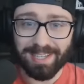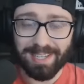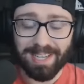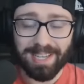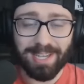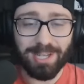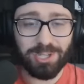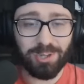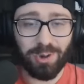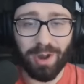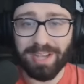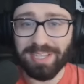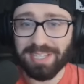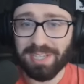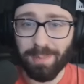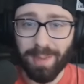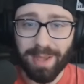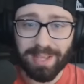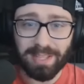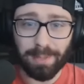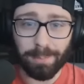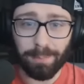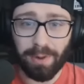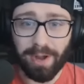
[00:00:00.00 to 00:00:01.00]
He tries to
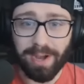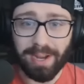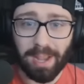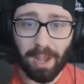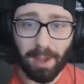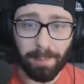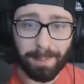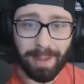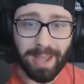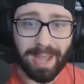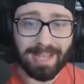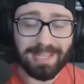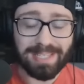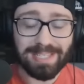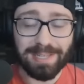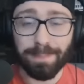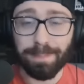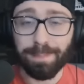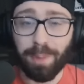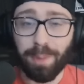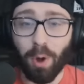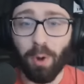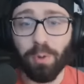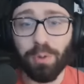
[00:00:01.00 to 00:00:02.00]
make the breakout pass. In
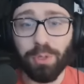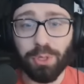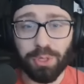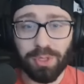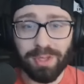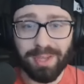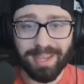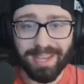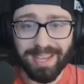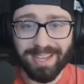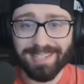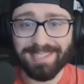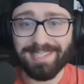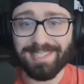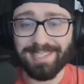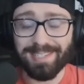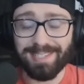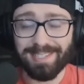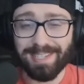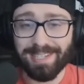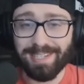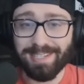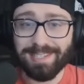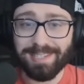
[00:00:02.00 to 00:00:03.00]
both
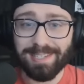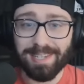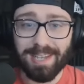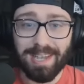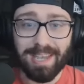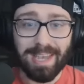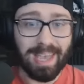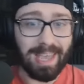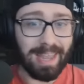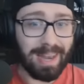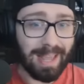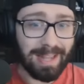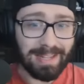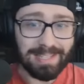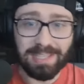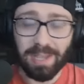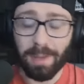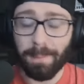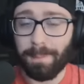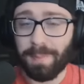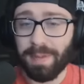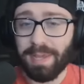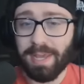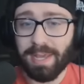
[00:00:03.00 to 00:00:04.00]
instances, it ends
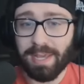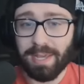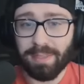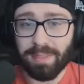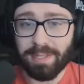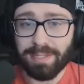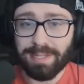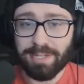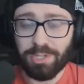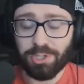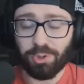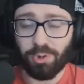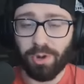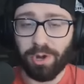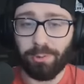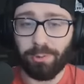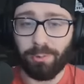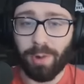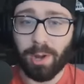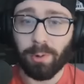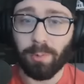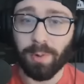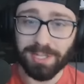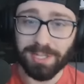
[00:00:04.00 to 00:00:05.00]
up being in the Detroit
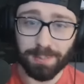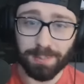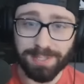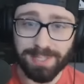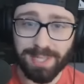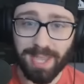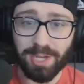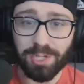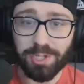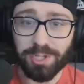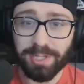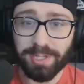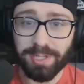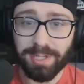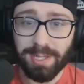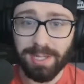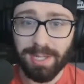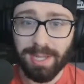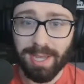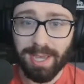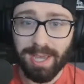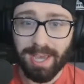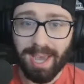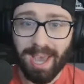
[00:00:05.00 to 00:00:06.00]
Red Wings' possession,
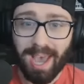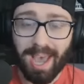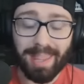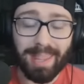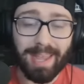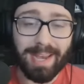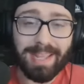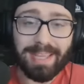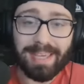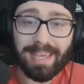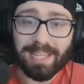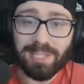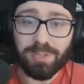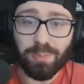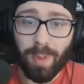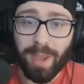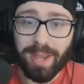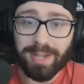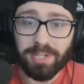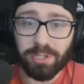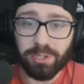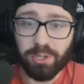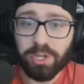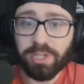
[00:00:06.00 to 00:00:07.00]
and then he gets
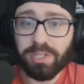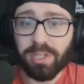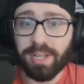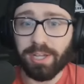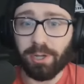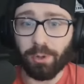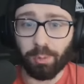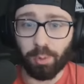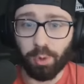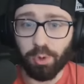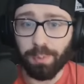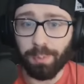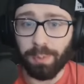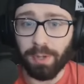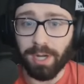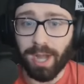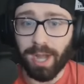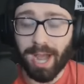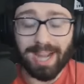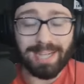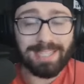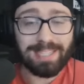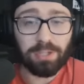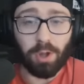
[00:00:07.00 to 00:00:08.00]
made to look like a Roomba.
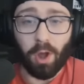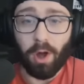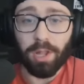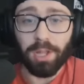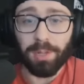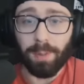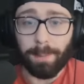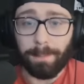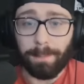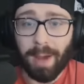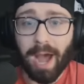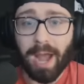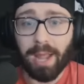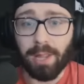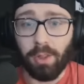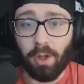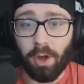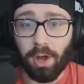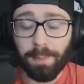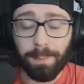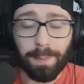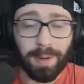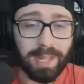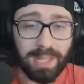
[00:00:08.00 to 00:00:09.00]
I'd call him a
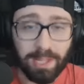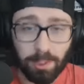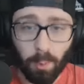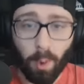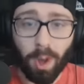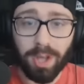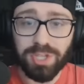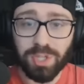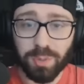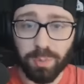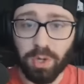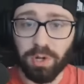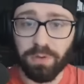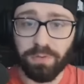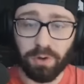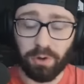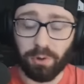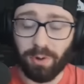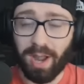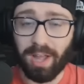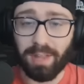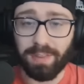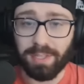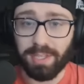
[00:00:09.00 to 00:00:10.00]
pylon, but he was moving
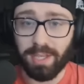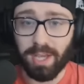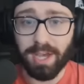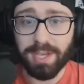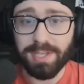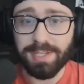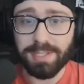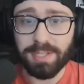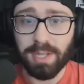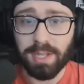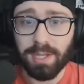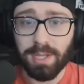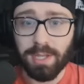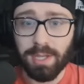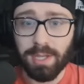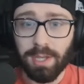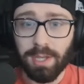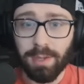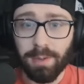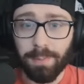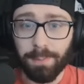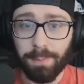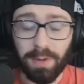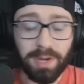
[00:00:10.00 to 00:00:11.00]
around the ice,
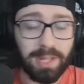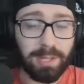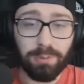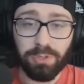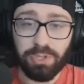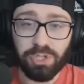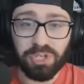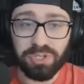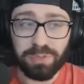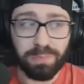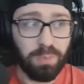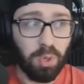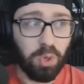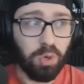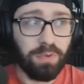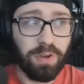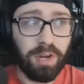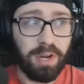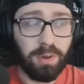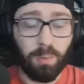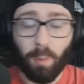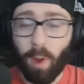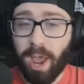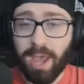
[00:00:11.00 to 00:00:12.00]
but he was just moving
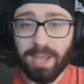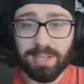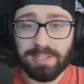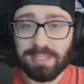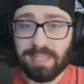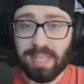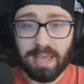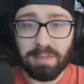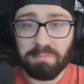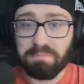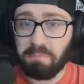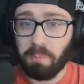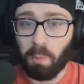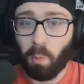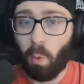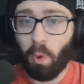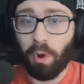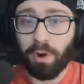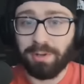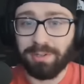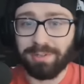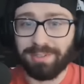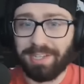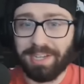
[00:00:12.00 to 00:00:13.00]
in ways that
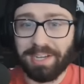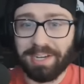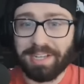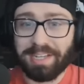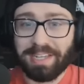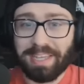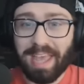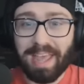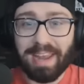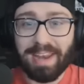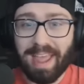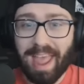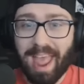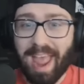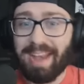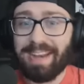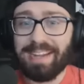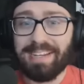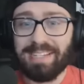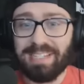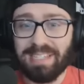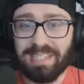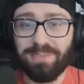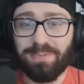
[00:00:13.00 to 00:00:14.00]
weren't going to get
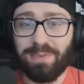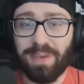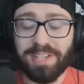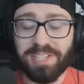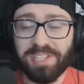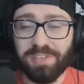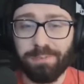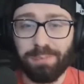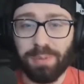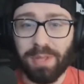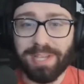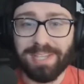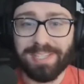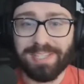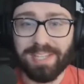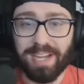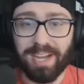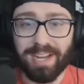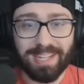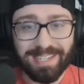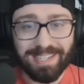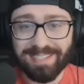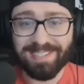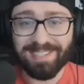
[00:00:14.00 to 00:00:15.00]
any defensive plays
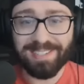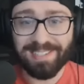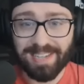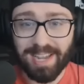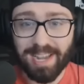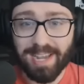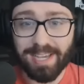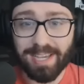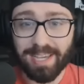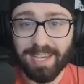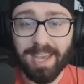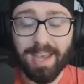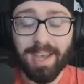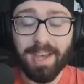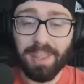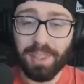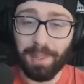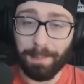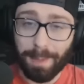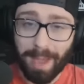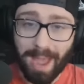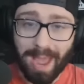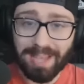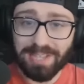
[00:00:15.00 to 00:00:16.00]
done. He didn't take
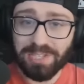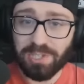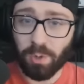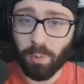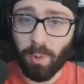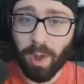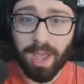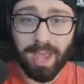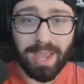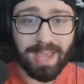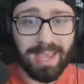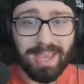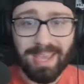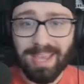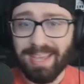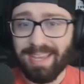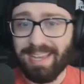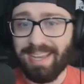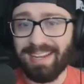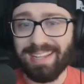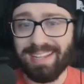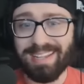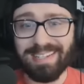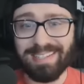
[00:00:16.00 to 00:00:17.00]
the pass away.
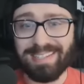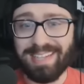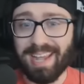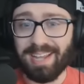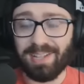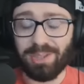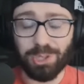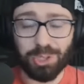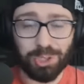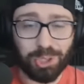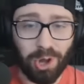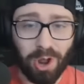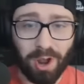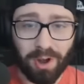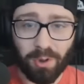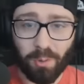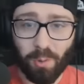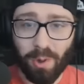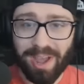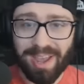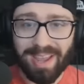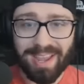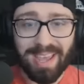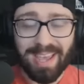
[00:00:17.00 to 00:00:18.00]
He didn't take the shot
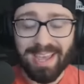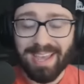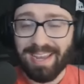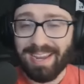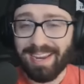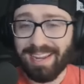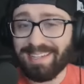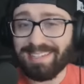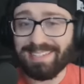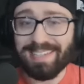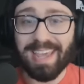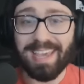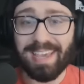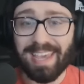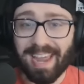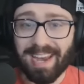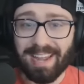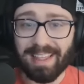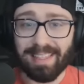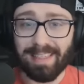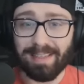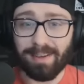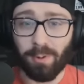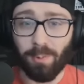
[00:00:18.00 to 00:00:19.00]
away. He didn't take
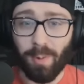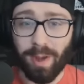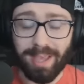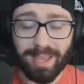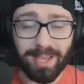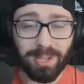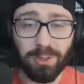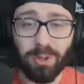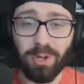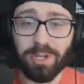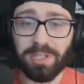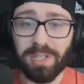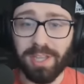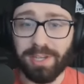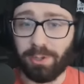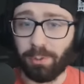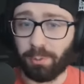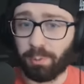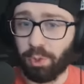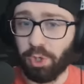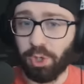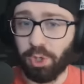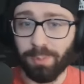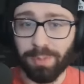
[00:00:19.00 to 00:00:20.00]
anything away. He looked like a
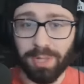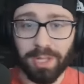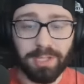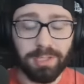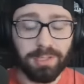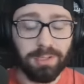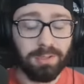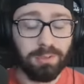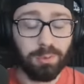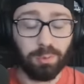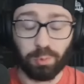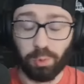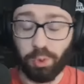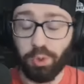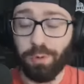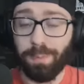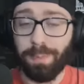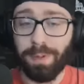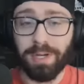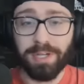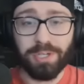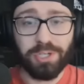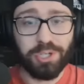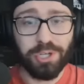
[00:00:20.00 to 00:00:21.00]

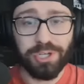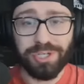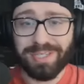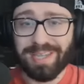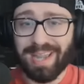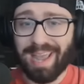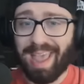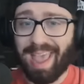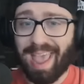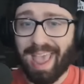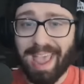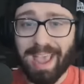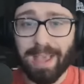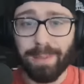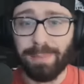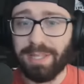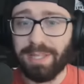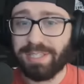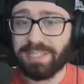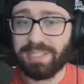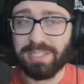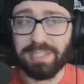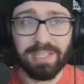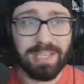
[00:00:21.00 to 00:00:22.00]
Roomba just
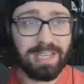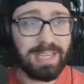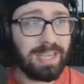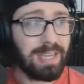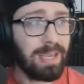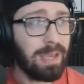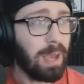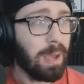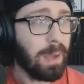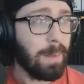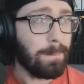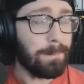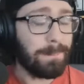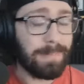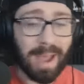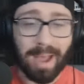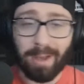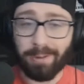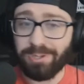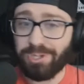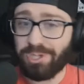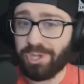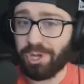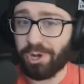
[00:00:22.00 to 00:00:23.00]
aimlessly
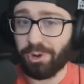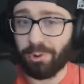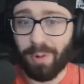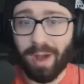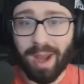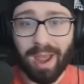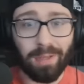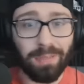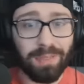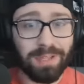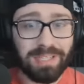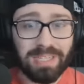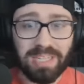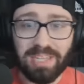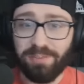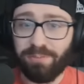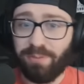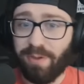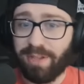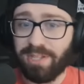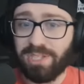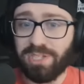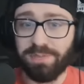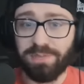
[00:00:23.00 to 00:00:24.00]
bouncing around the
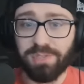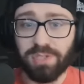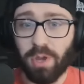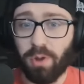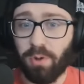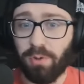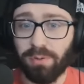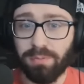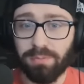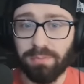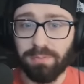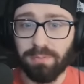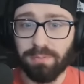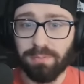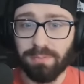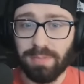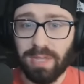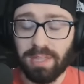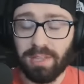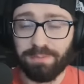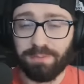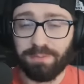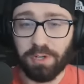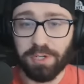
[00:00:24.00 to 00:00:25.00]
defensive zone
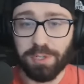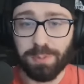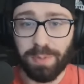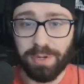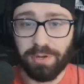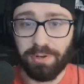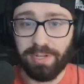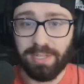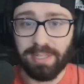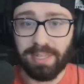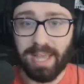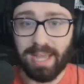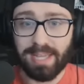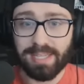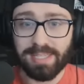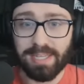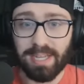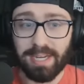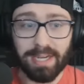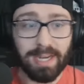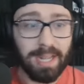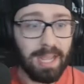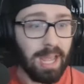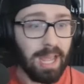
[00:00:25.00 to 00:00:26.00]
in the first period last
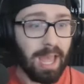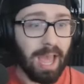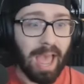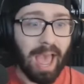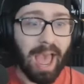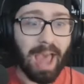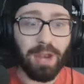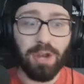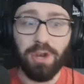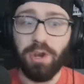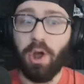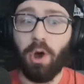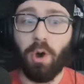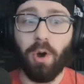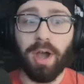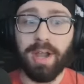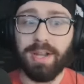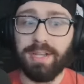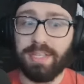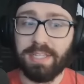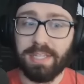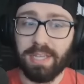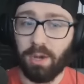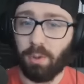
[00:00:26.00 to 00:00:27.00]
night. Had no
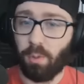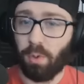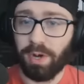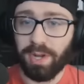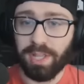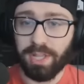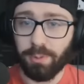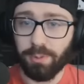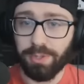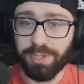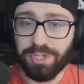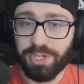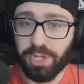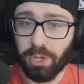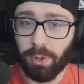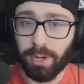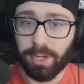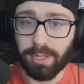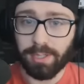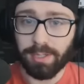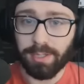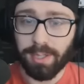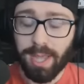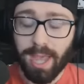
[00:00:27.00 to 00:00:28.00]
idea what he was doing.